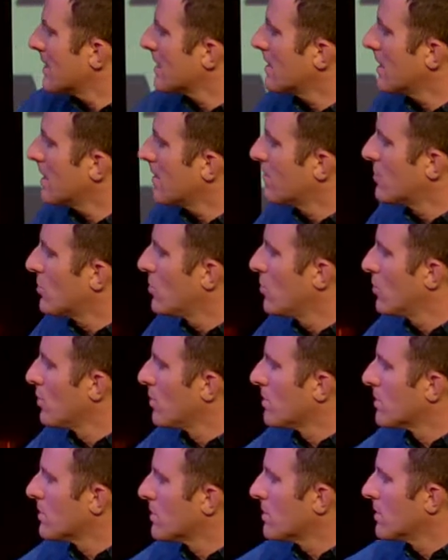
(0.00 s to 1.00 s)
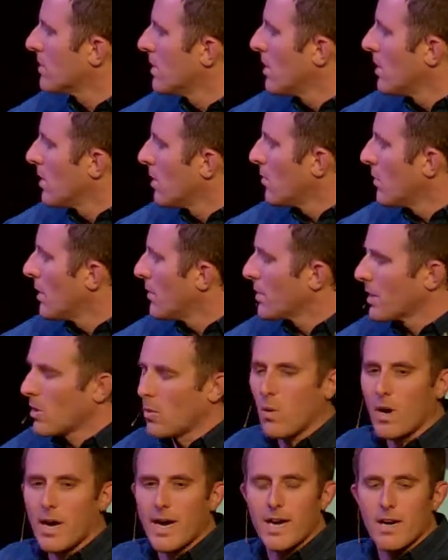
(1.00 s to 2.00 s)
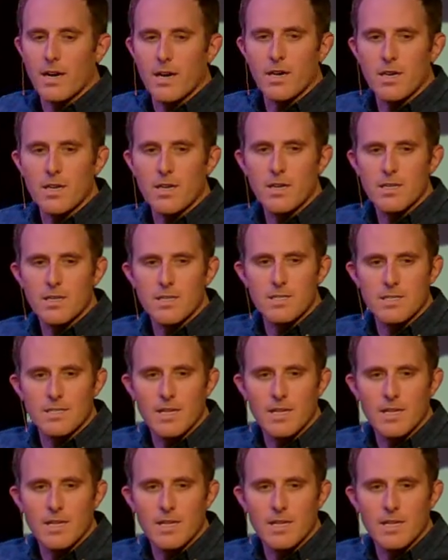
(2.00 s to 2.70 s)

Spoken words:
of tools we require to